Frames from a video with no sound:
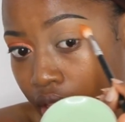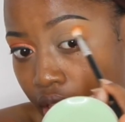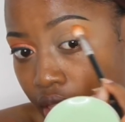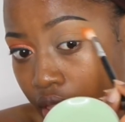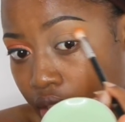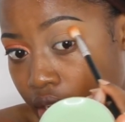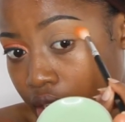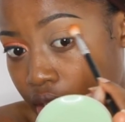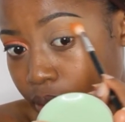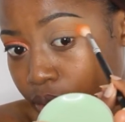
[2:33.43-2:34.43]
And then
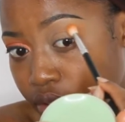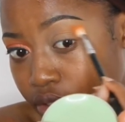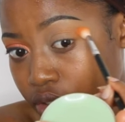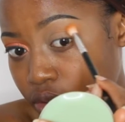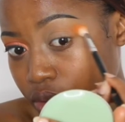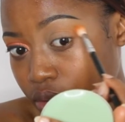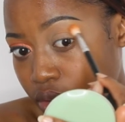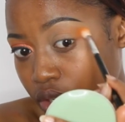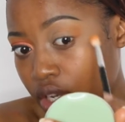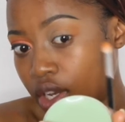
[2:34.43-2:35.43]
I'm going to do...
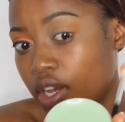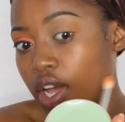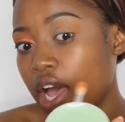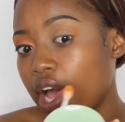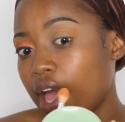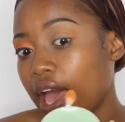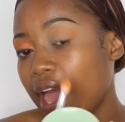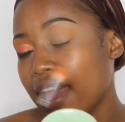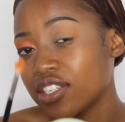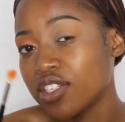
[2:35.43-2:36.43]

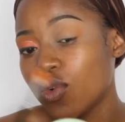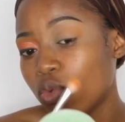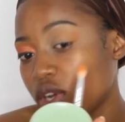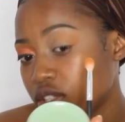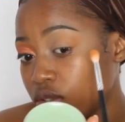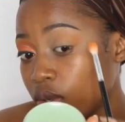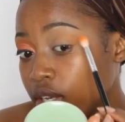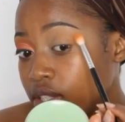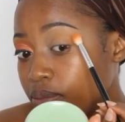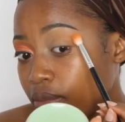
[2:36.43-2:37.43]
I actually want to
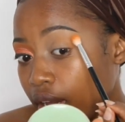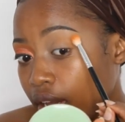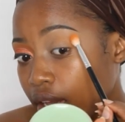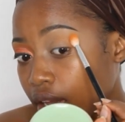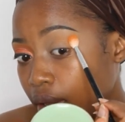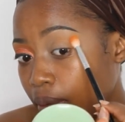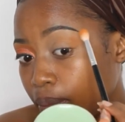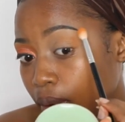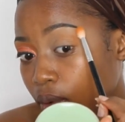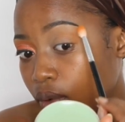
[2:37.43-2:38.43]
hit my
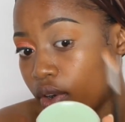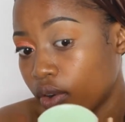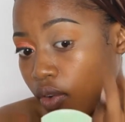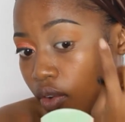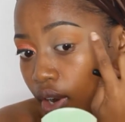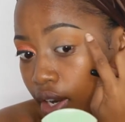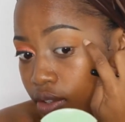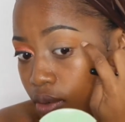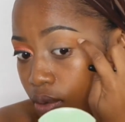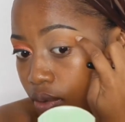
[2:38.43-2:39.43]
bone right
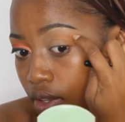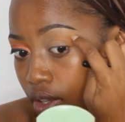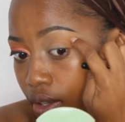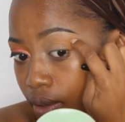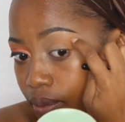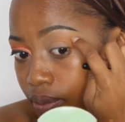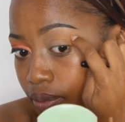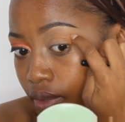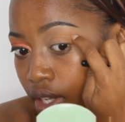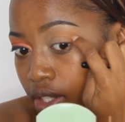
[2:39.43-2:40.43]
over there.
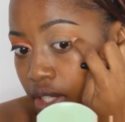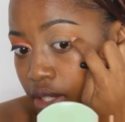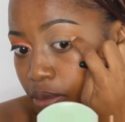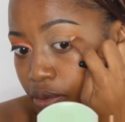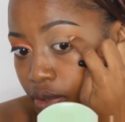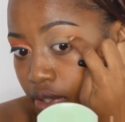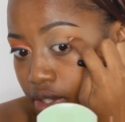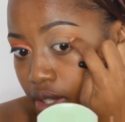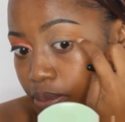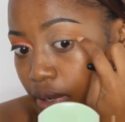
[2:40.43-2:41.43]
Just before the
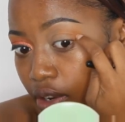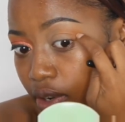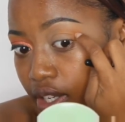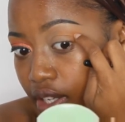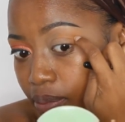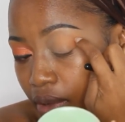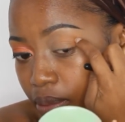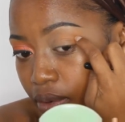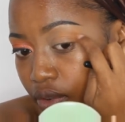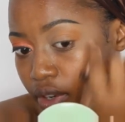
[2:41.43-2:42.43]
dip, I want to hit my
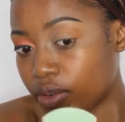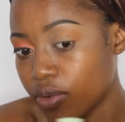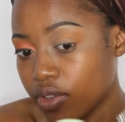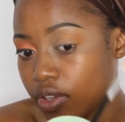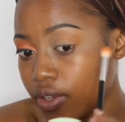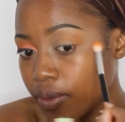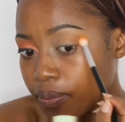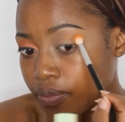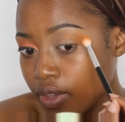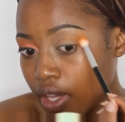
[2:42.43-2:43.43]
bone right over there.
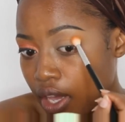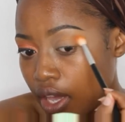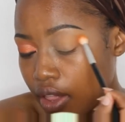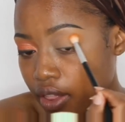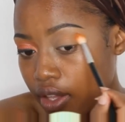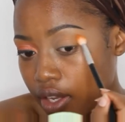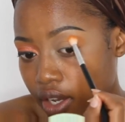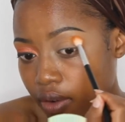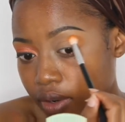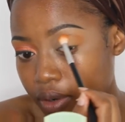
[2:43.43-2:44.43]
And then
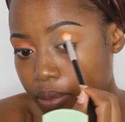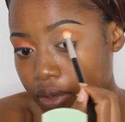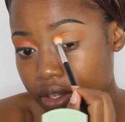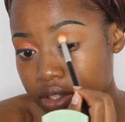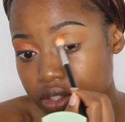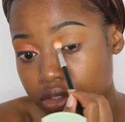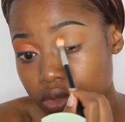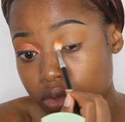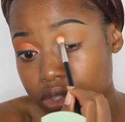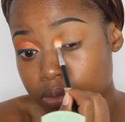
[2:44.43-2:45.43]
I want to bring it
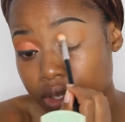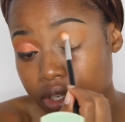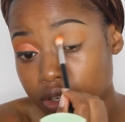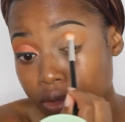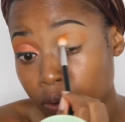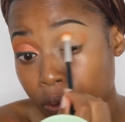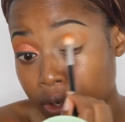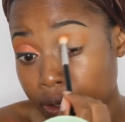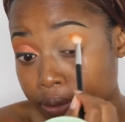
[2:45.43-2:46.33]
towards my inner corner.